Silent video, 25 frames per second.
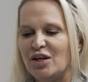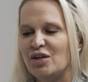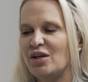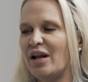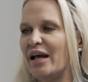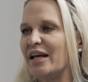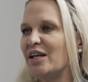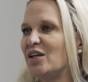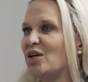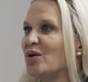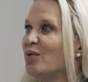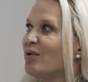
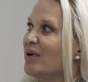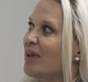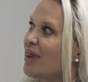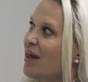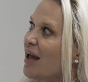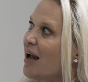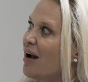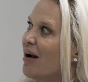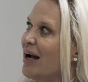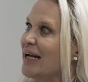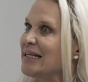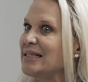You were
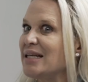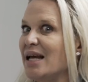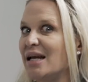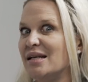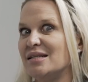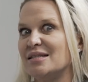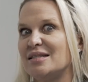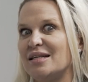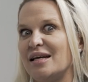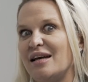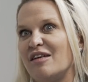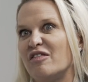there
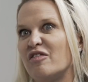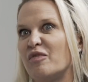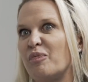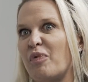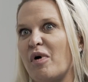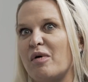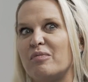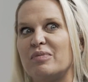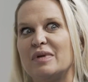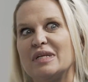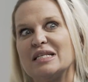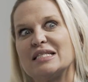
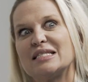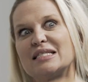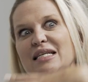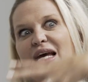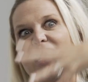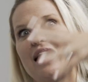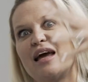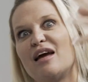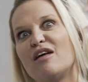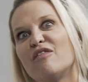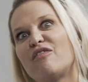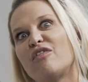attentive, probably
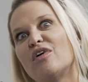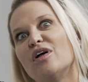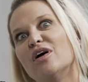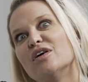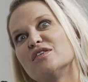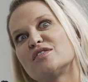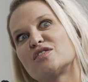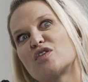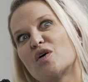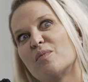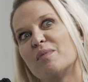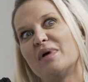staying
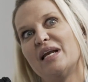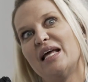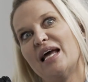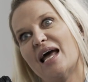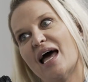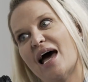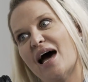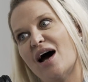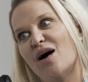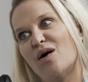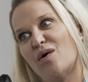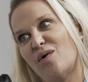for so
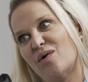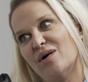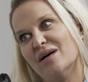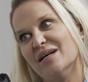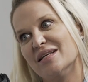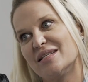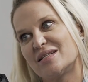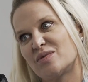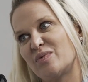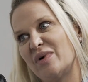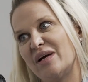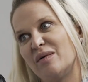many
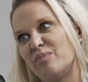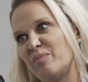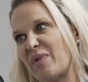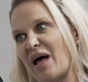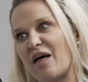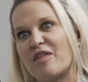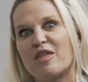hours when